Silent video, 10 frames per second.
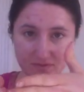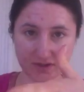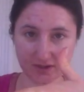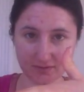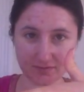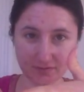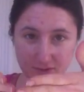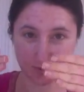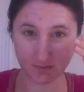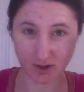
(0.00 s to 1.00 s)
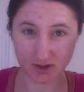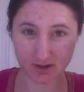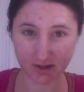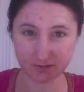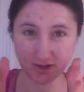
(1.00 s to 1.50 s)
like further
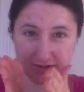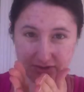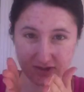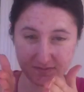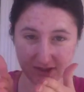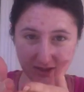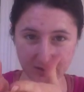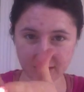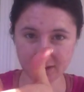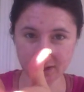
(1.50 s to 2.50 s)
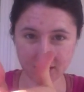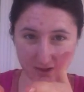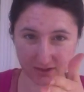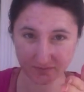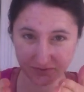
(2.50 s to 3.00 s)
apart, like rather than just being like
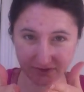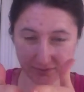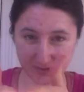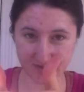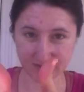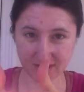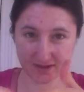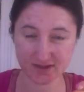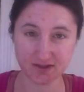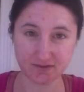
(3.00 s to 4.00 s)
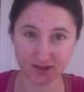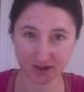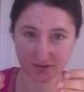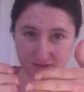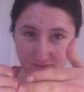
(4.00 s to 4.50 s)
focusing like this, I felt like
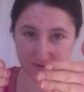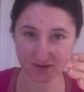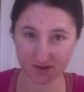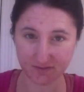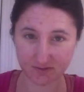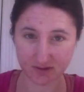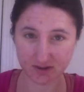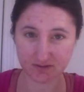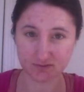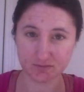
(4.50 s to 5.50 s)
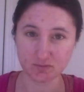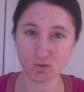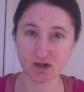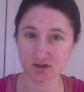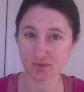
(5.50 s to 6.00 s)
I was focusing differently from
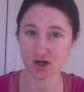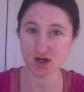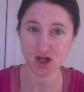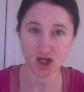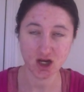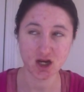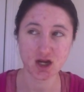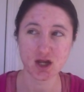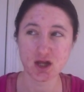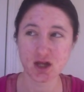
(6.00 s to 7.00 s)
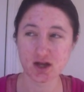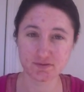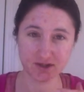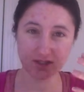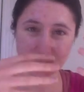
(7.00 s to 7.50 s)
wider apart. I
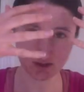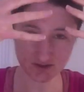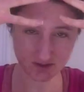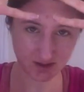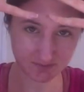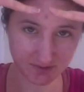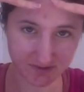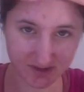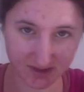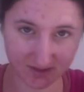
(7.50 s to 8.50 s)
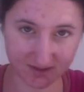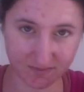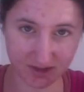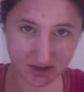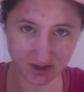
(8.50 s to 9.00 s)
felt also like there was like
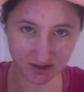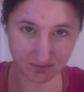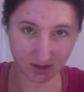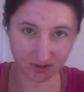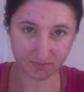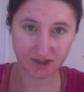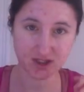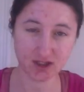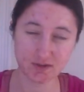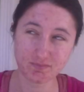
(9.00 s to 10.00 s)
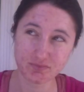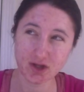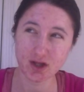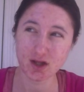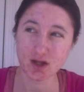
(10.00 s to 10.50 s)
expansion in the middle of my head.
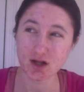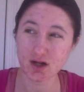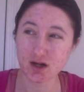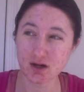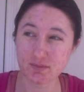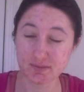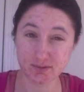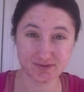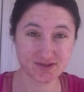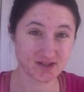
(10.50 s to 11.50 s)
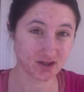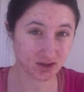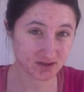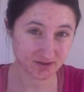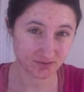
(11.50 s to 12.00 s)
My boyfriend said I
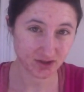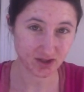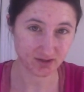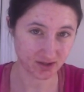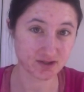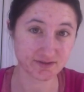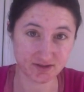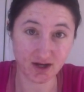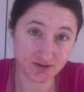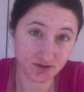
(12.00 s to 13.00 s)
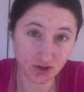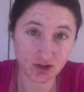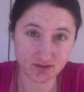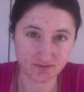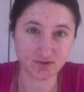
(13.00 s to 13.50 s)
looked different. I do
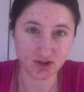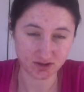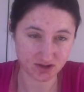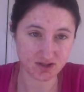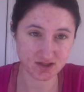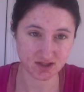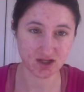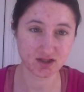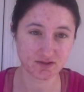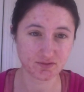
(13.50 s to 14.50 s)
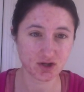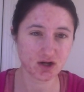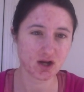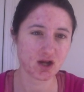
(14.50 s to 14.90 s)
look different, just slightly different.